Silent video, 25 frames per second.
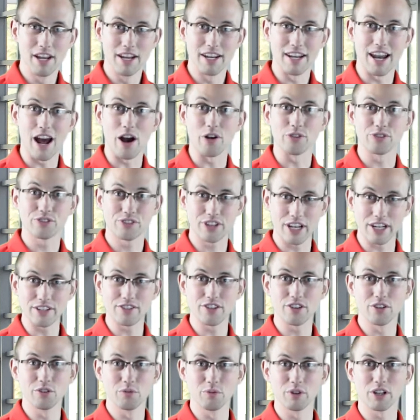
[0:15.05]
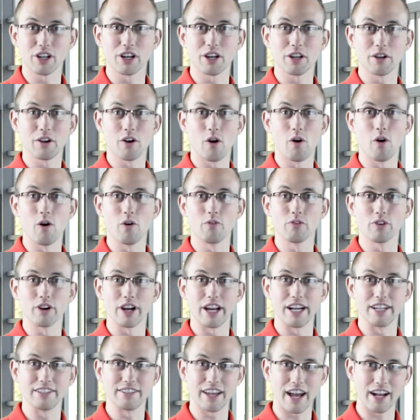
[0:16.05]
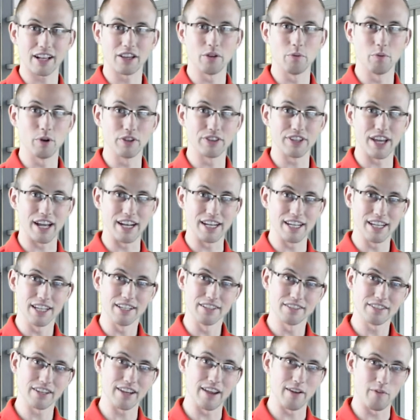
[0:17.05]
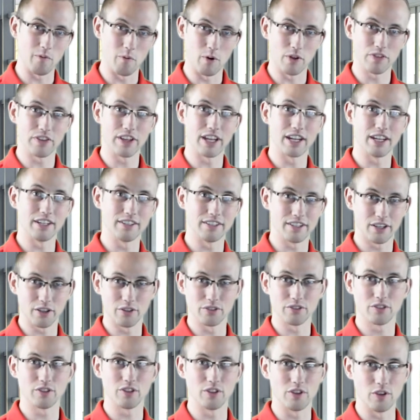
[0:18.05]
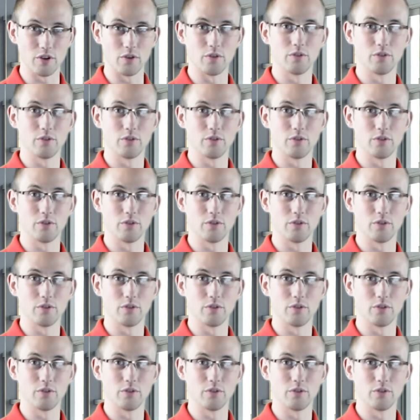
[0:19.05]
Now stay tuned, we're going to go over exactly what that is and what that entails to you.